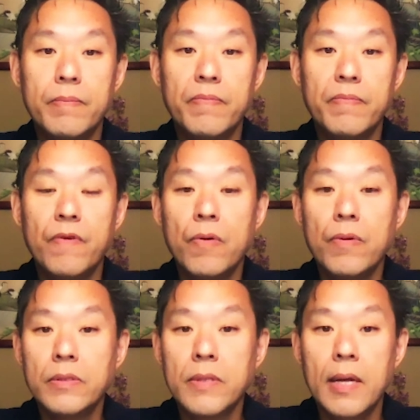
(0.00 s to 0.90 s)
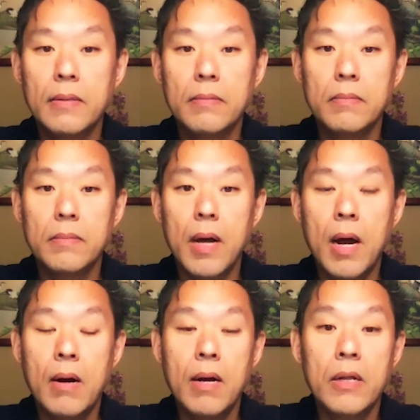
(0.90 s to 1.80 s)
folks that
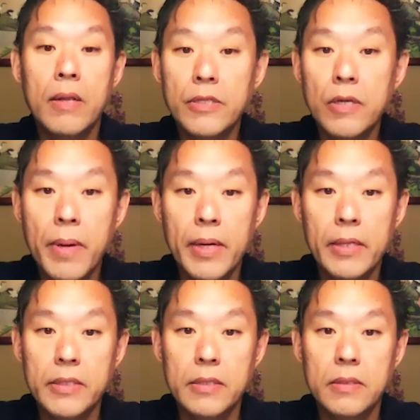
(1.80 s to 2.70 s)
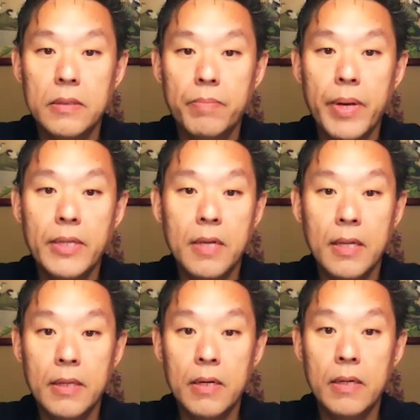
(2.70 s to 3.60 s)
are on cholesterol medicines based on
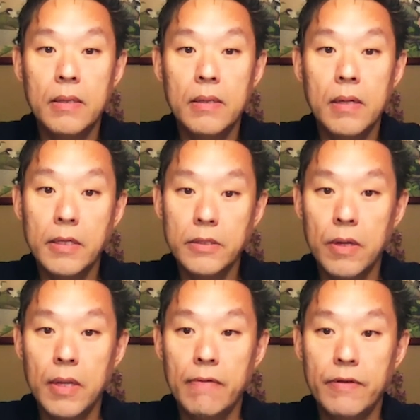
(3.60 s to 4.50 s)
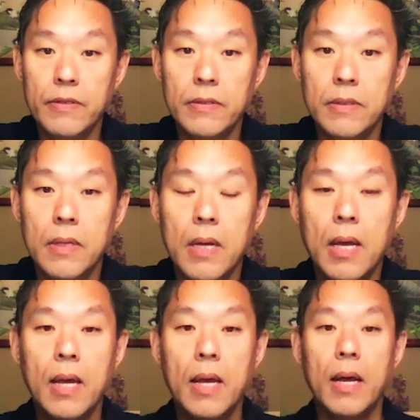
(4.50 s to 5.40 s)
their cholesterol levels.
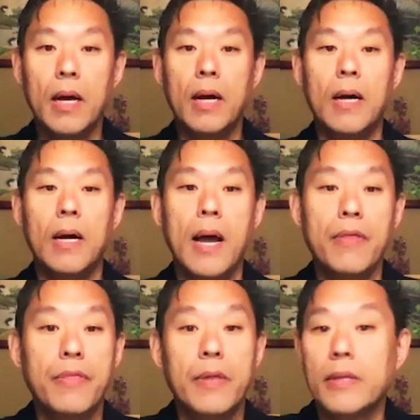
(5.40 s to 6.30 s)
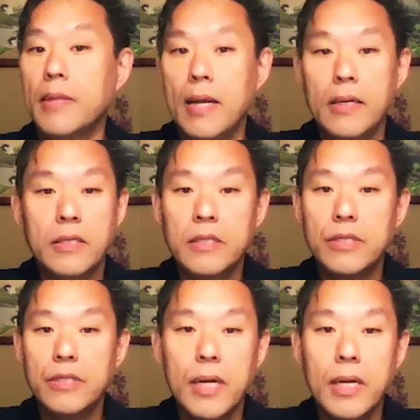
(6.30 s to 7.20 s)
I think that needs to
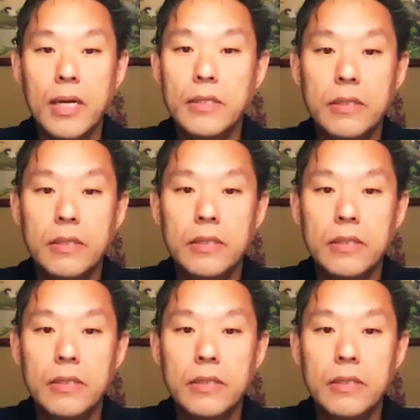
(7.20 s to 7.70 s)
change.